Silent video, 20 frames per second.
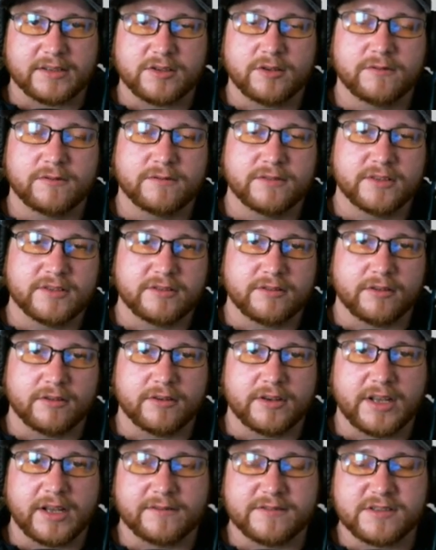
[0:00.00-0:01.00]
Hopefully you already
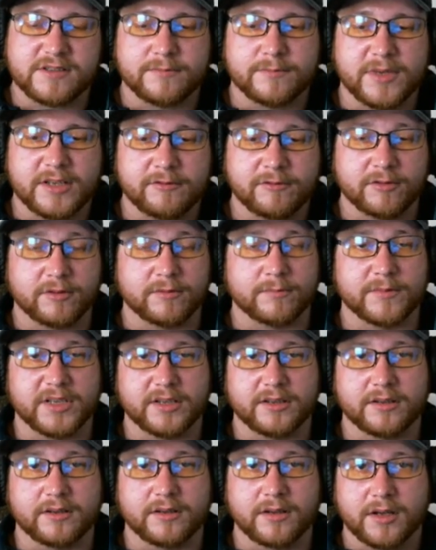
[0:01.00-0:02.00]
have some made from
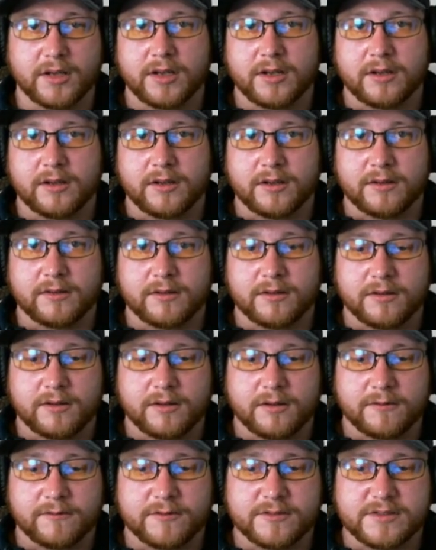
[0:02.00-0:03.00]
the
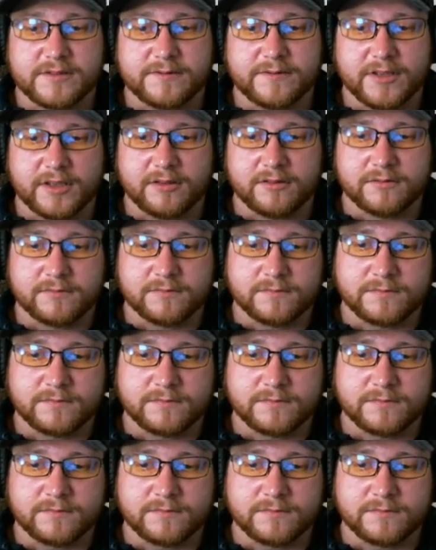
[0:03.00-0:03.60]
first video.